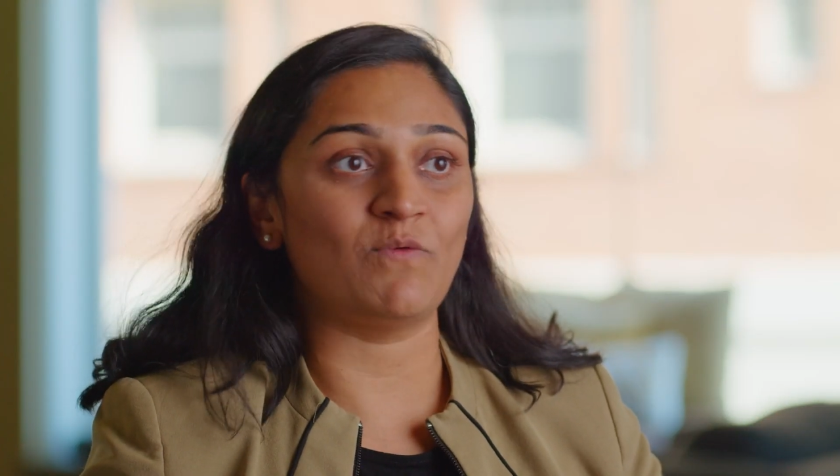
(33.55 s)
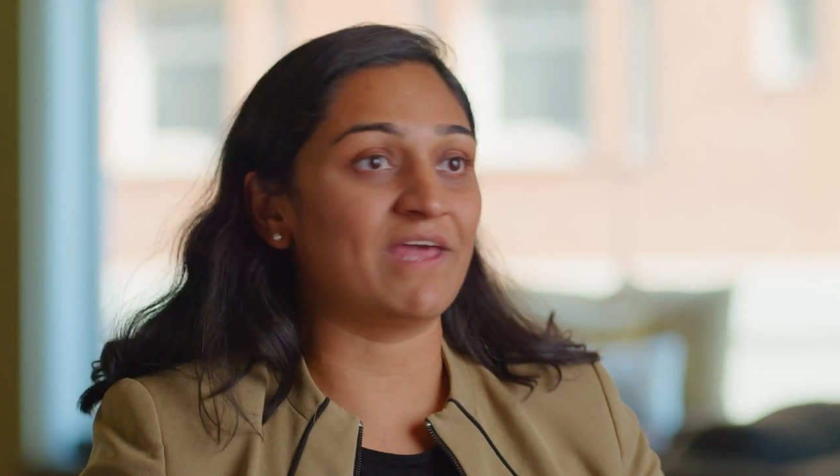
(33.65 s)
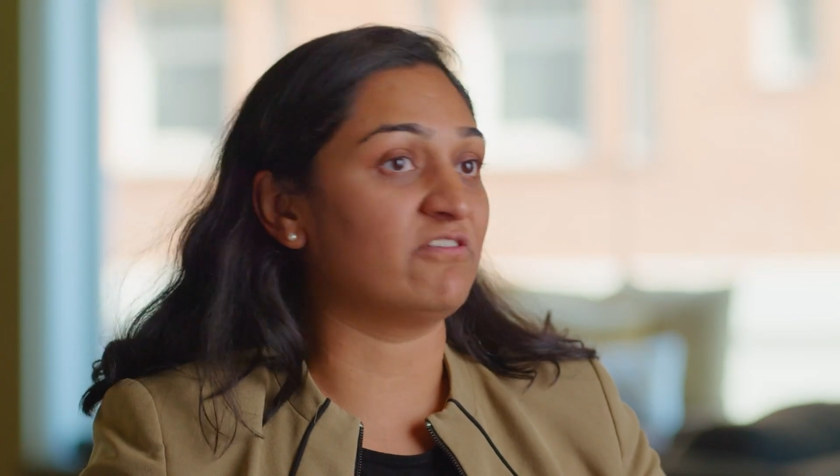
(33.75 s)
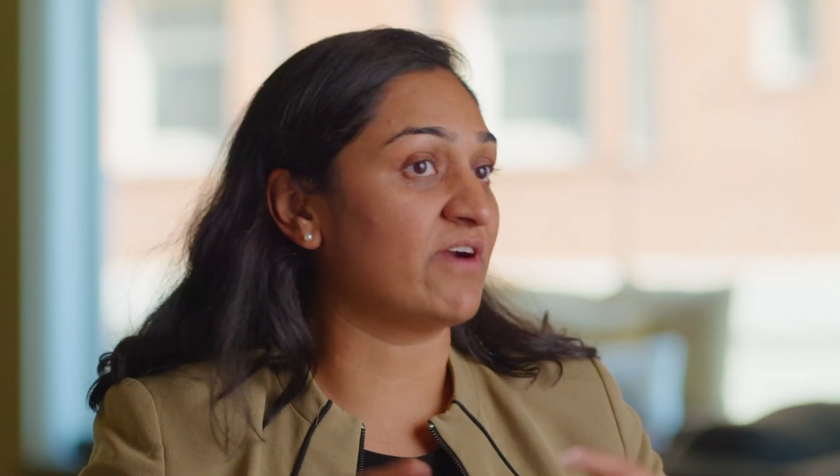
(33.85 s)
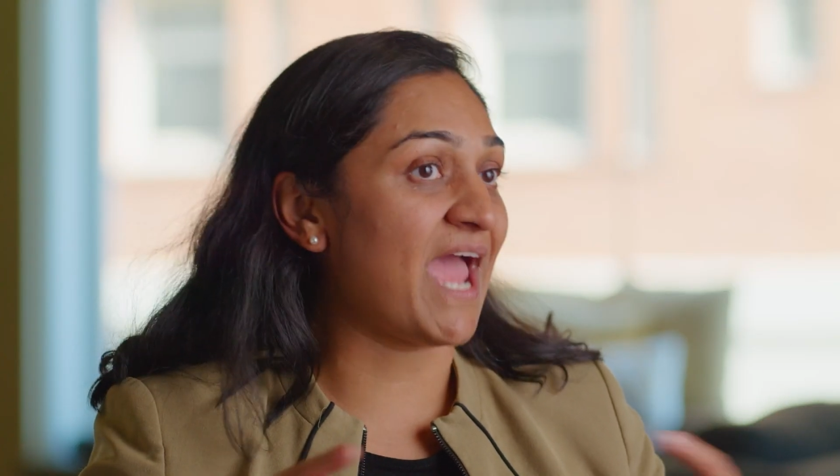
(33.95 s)

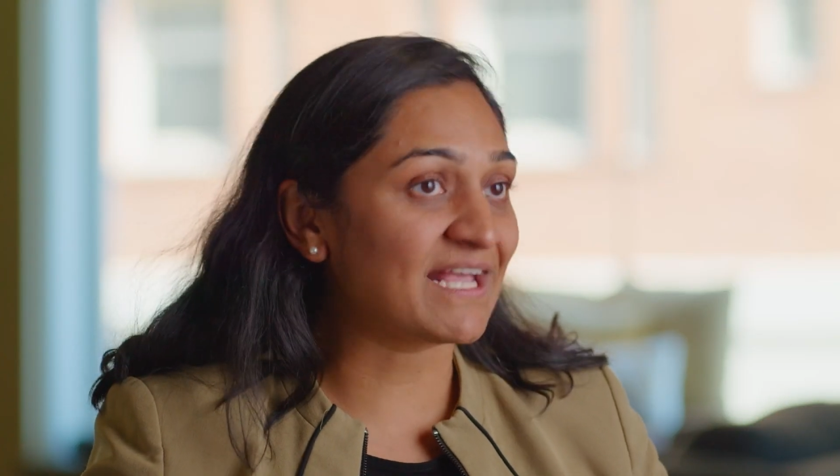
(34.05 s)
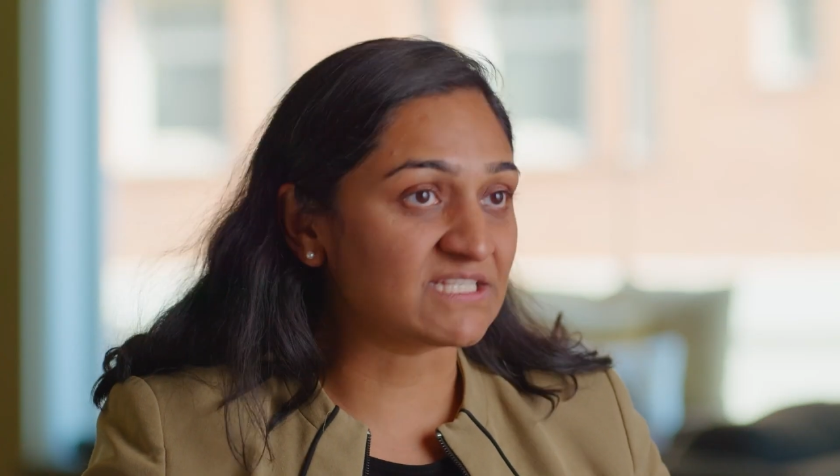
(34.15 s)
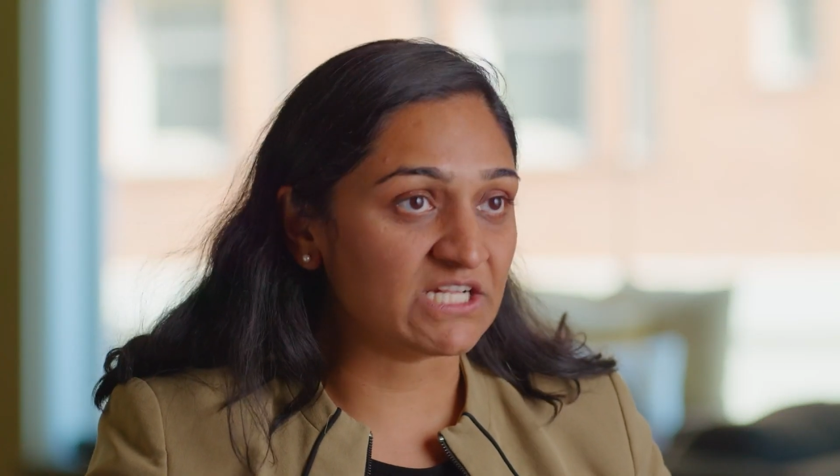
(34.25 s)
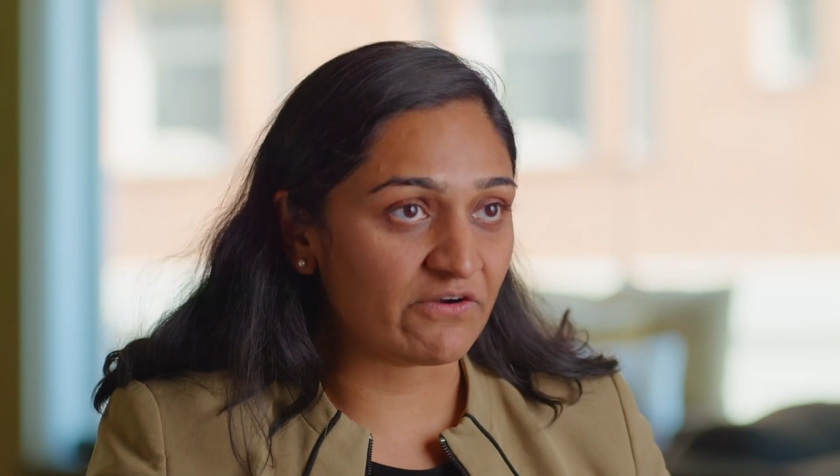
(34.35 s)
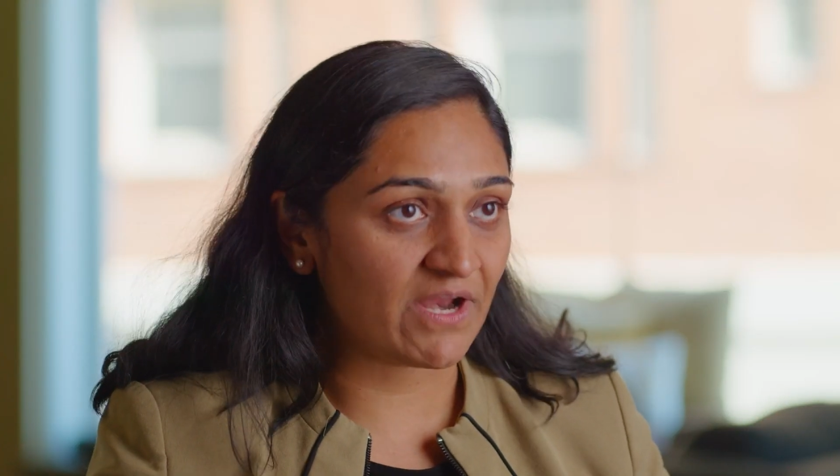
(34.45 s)
whether
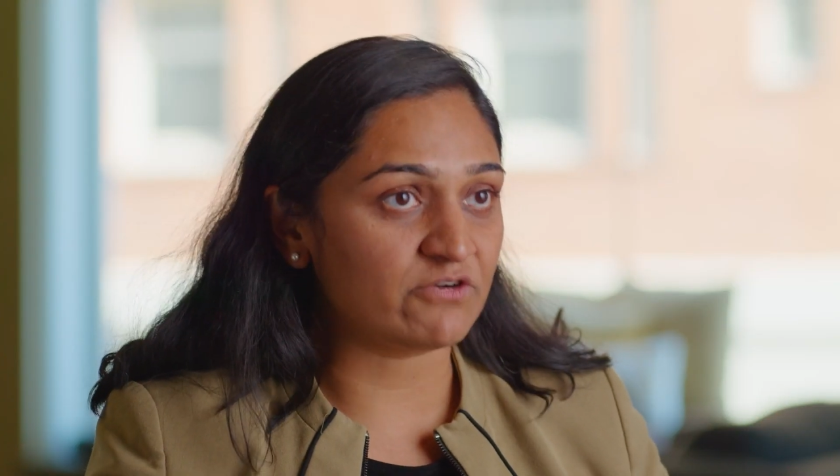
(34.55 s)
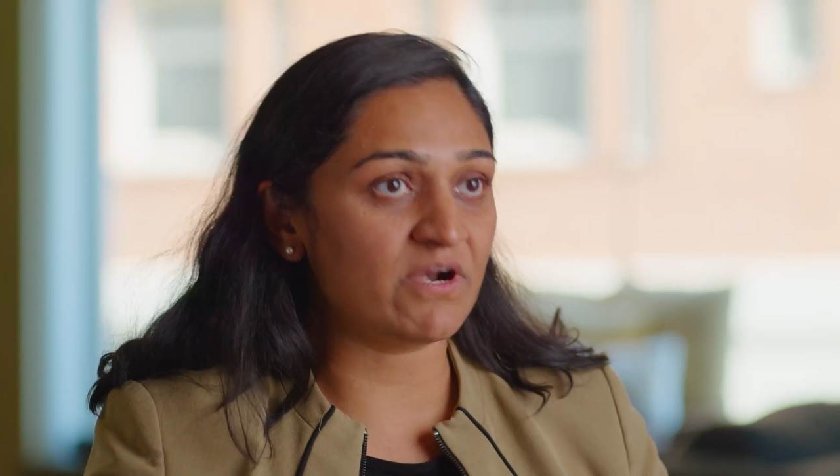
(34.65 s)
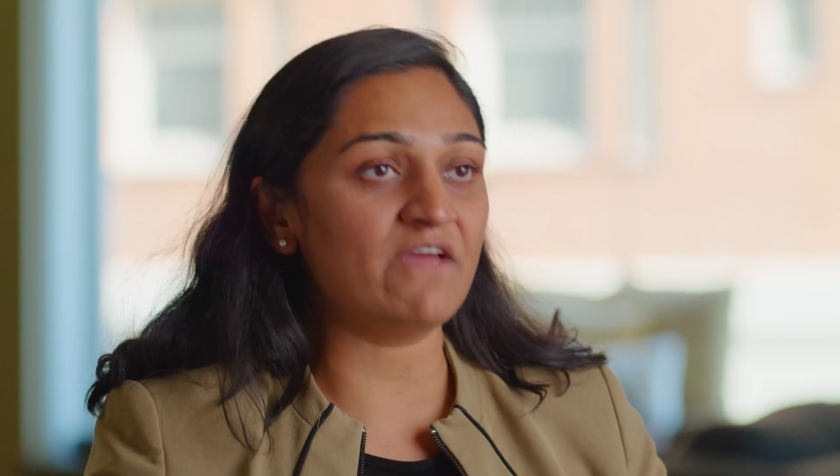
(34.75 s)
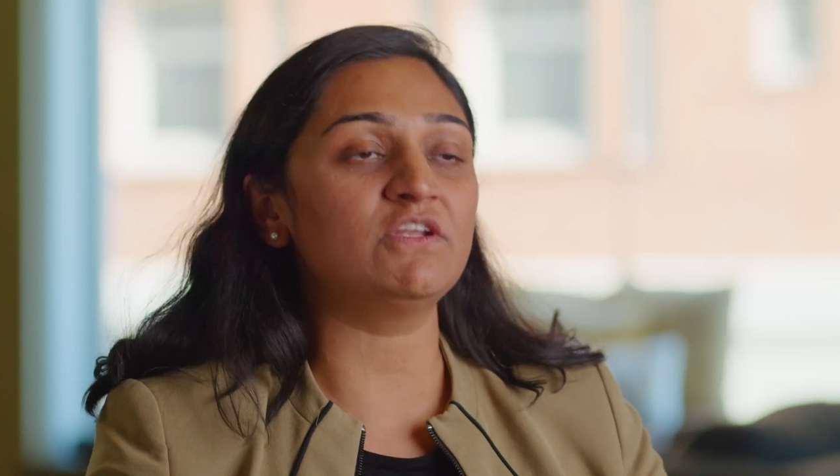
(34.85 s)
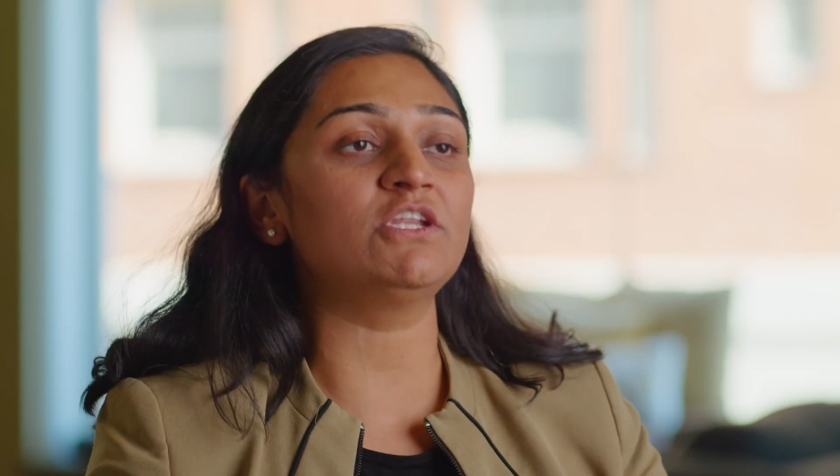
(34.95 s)
accelerate
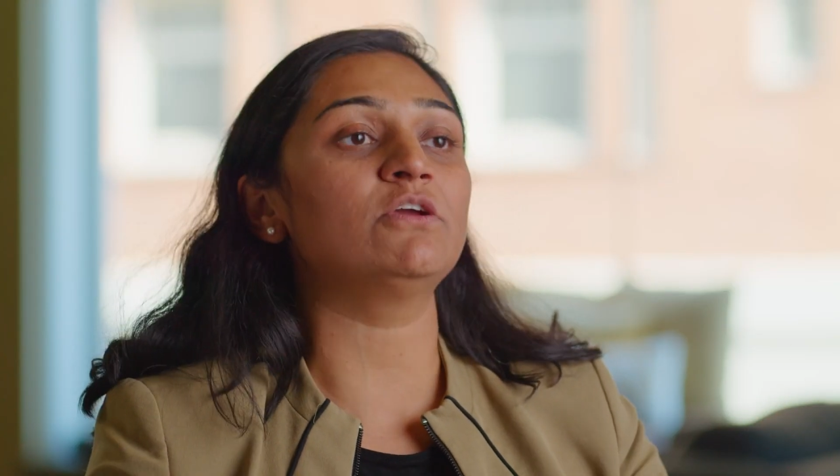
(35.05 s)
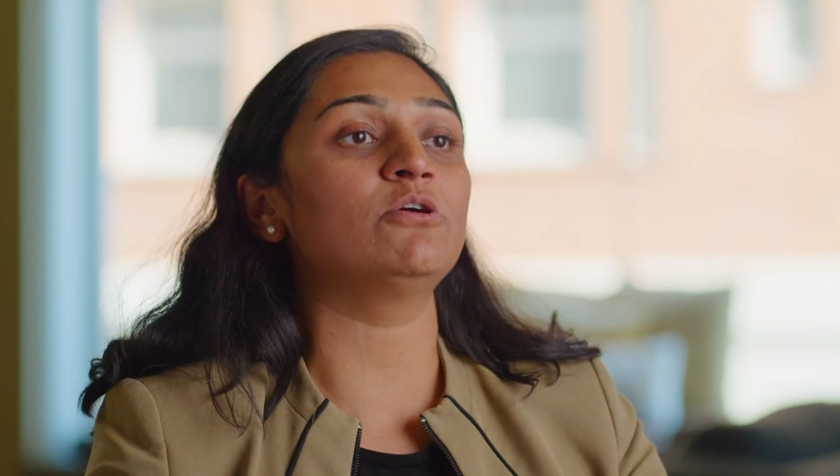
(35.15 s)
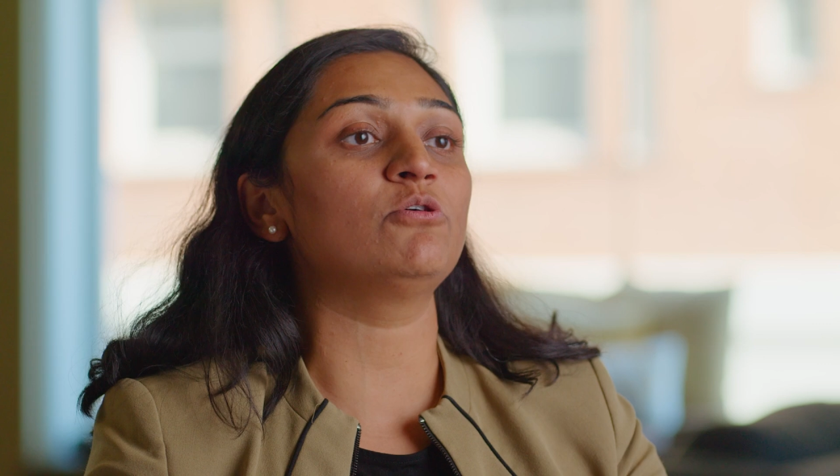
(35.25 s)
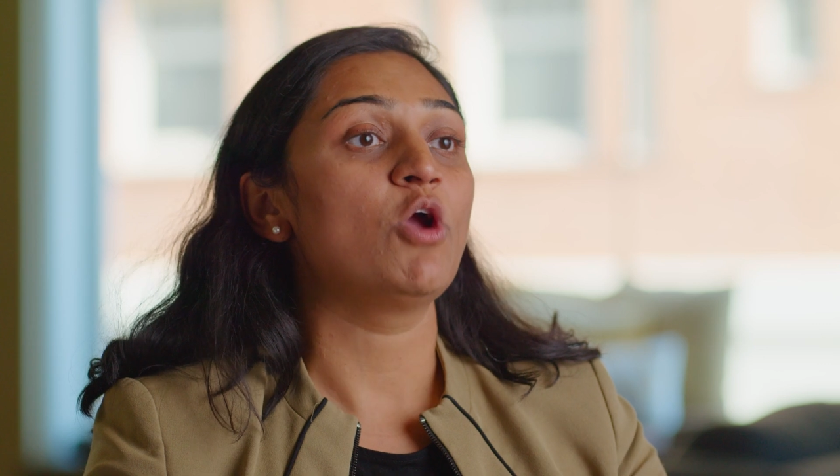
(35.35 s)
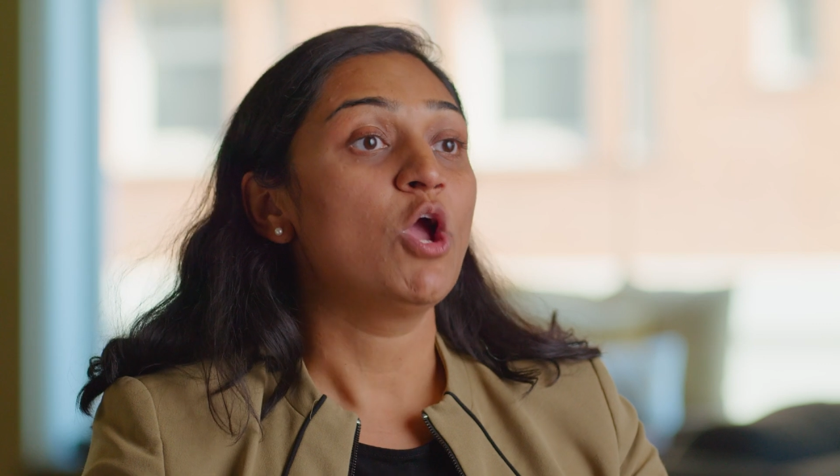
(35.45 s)

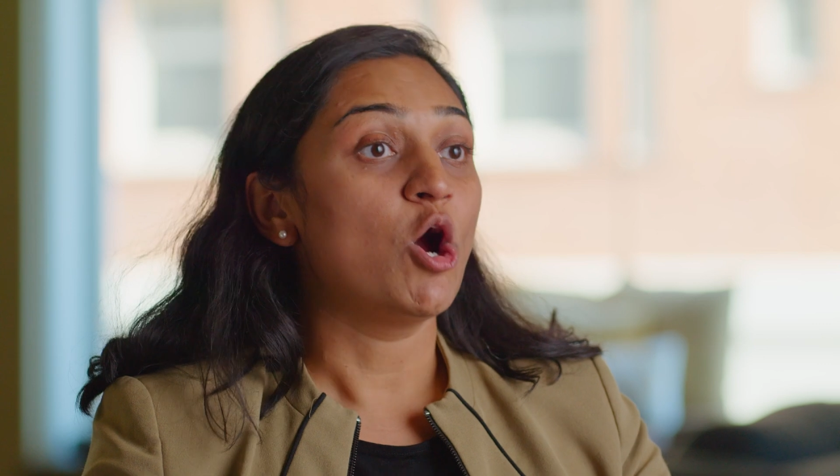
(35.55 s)
revenue